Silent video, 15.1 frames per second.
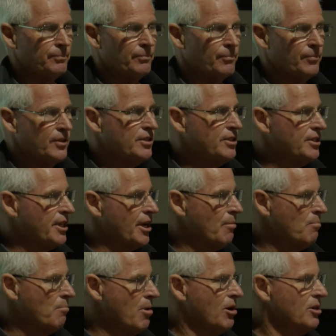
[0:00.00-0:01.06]
This is how
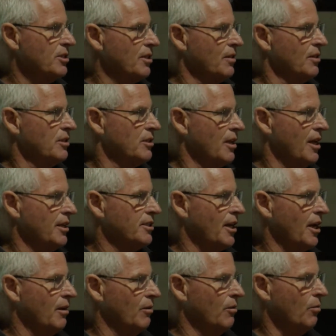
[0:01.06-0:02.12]
most of this
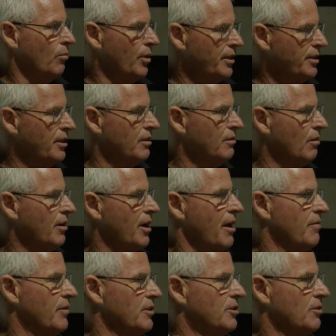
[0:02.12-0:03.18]
landscape looked. We did not
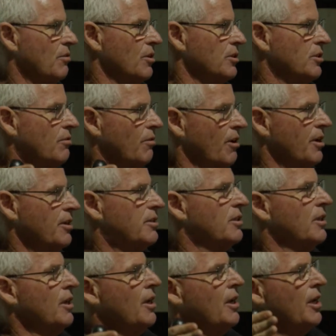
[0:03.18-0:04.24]
have incised creeks
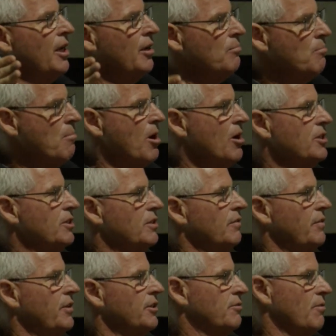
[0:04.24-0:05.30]
in most of
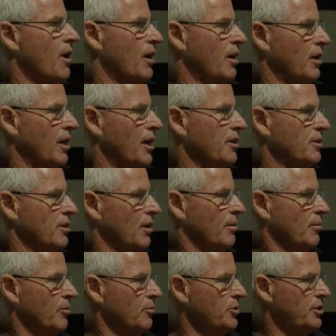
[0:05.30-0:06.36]
the Australian landscape.
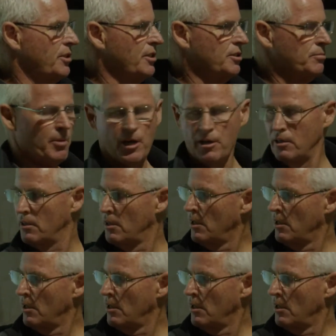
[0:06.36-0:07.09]
It was this pattern.